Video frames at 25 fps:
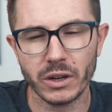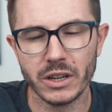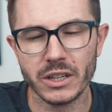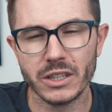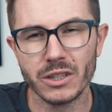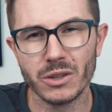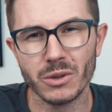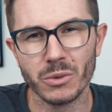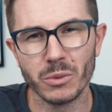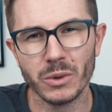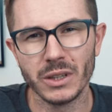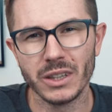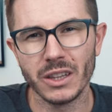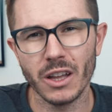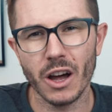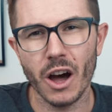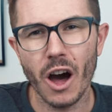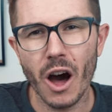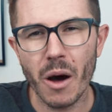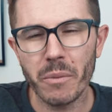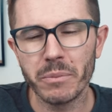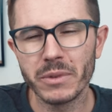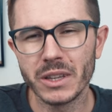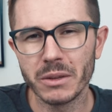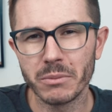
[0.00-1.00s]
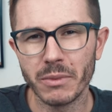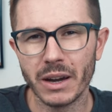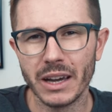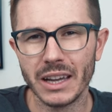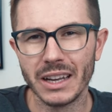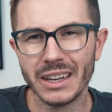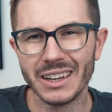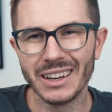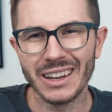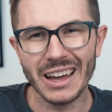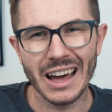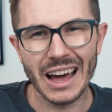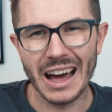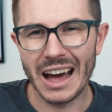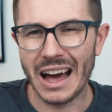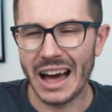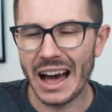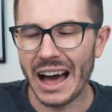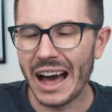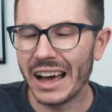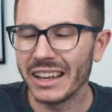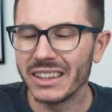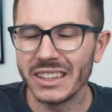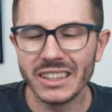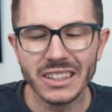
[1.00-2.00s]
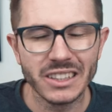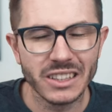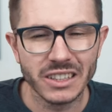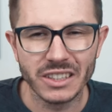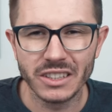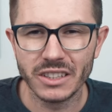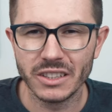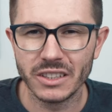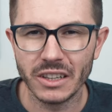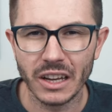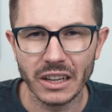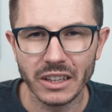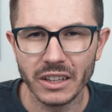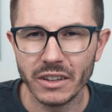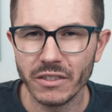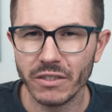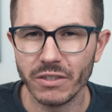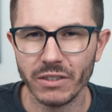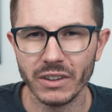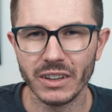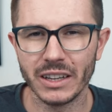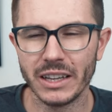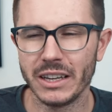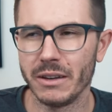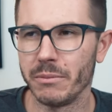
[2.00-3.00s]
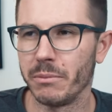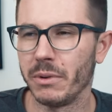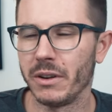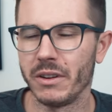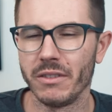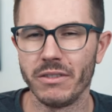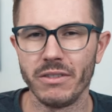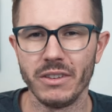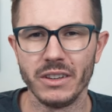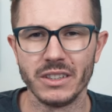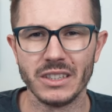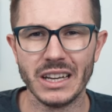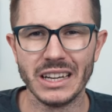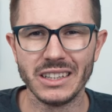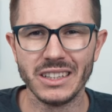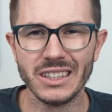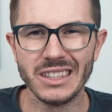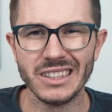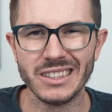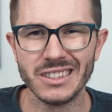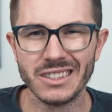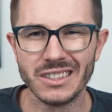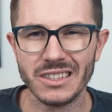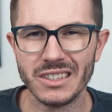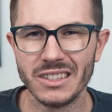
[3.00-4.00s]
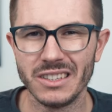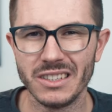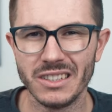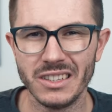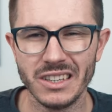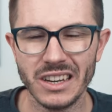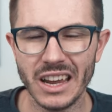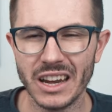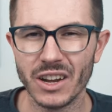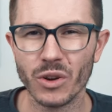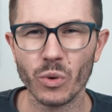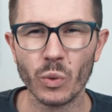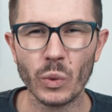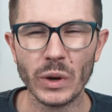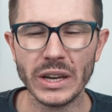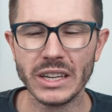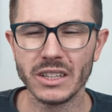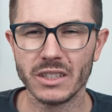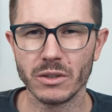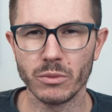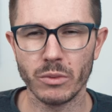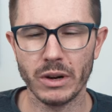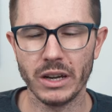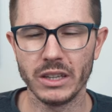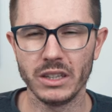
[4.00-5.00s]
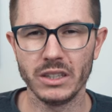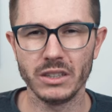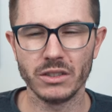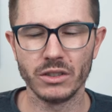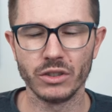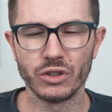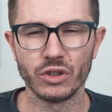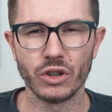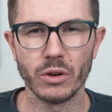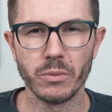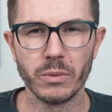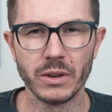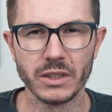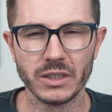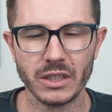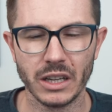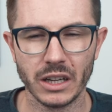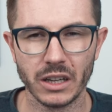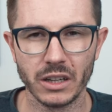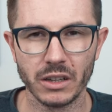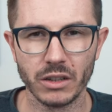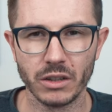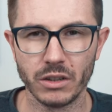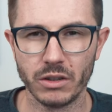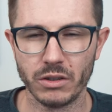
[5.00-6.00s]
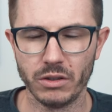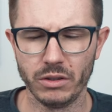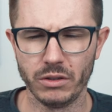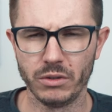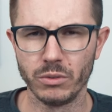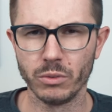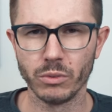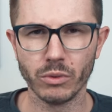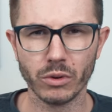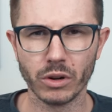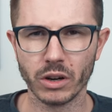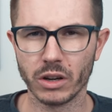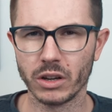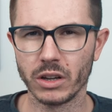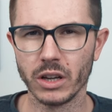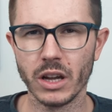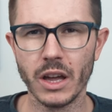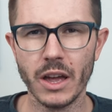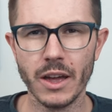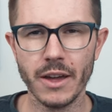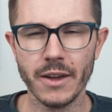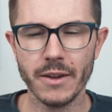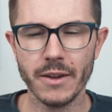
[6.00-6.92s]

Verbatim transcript: whereas with OptiMind, I didn't I didn't feel any benefits. I didn't see any reason why this nootropic stack could work,